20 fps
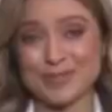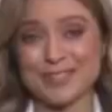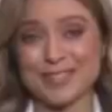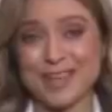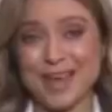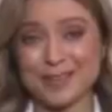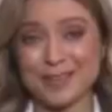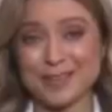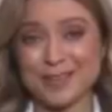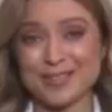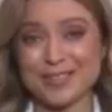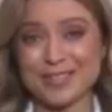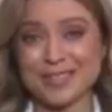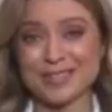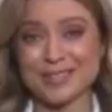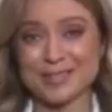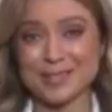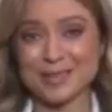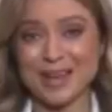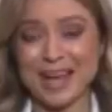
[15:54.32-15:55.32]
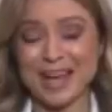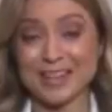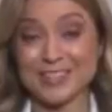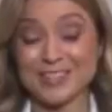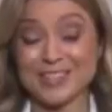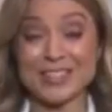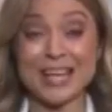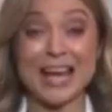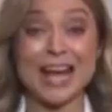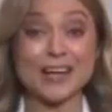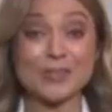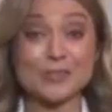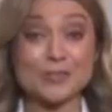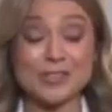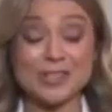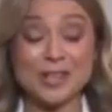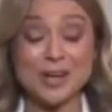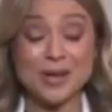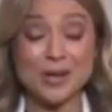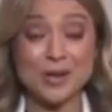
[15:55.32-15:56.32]
with South Aussies who are aged
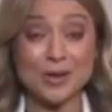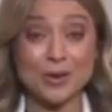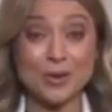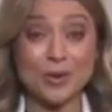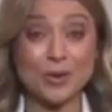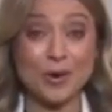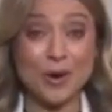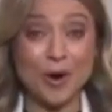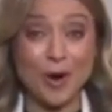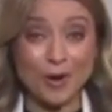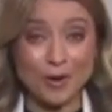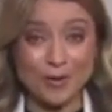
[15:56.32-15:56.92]
100 or